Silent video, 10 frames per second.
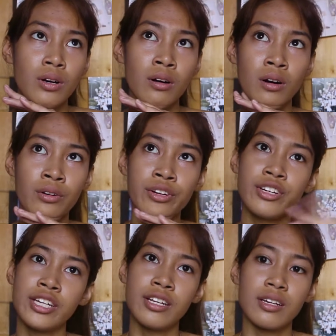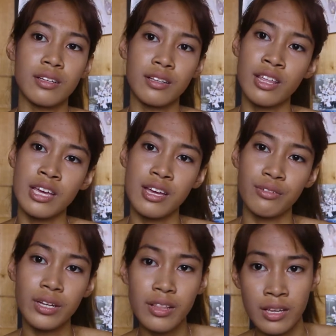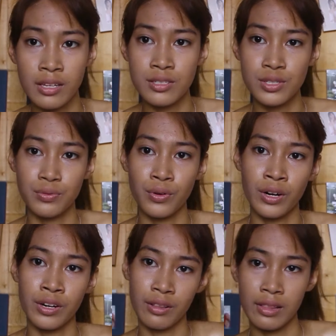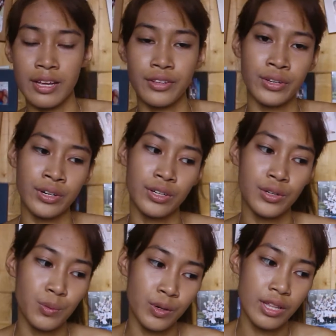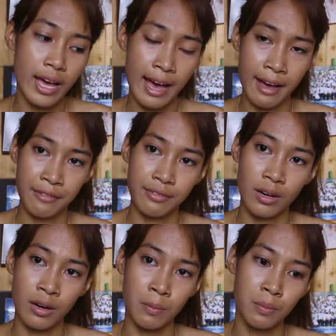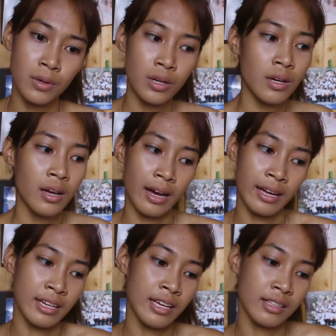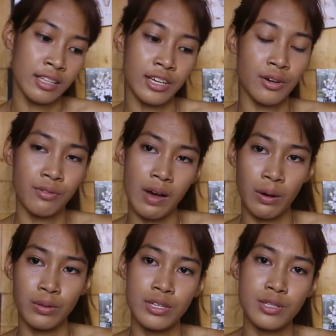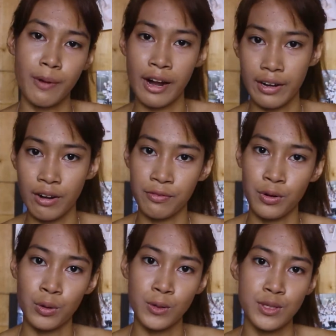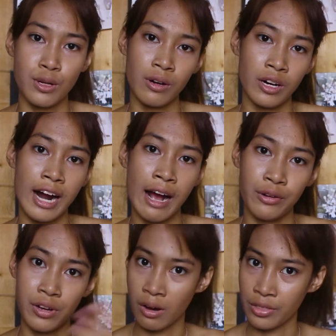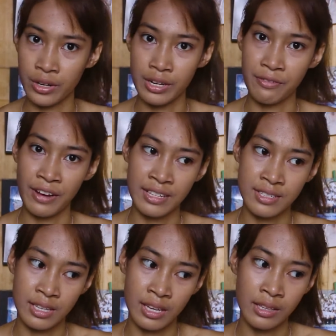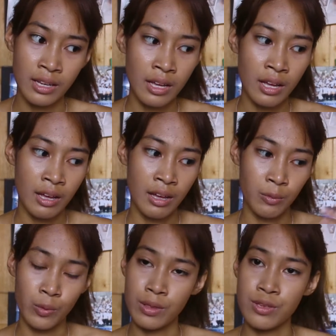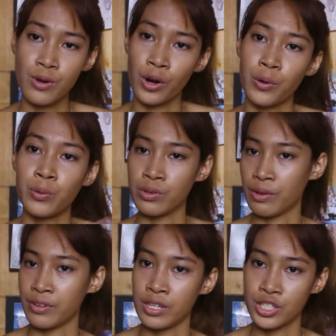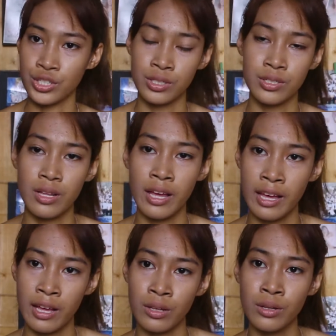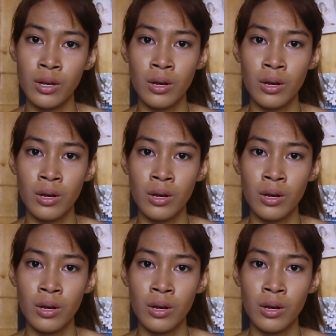reread the readings for later, you would have an inkling of how this paragraph goes or how the author defines it with your own definition. And